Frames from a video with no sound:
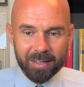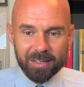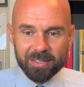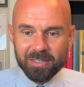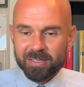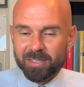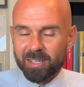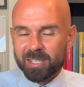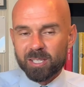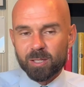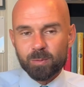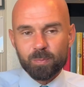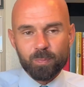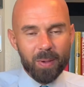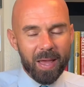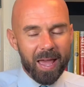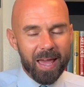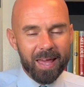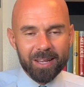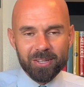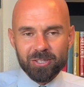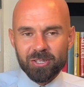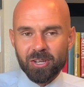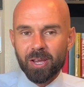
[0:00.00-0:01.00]
This is a
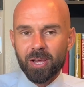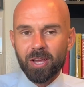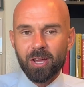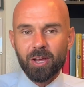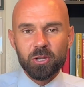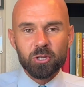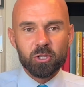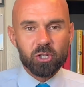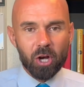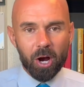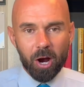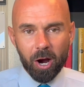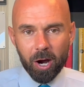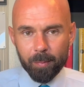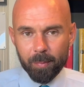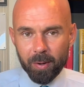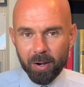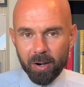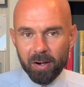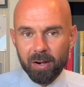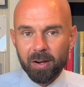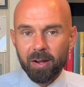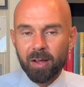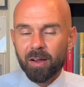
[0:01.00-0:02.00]
Spanish
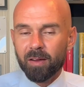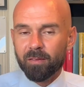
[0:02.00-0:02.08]
charmer.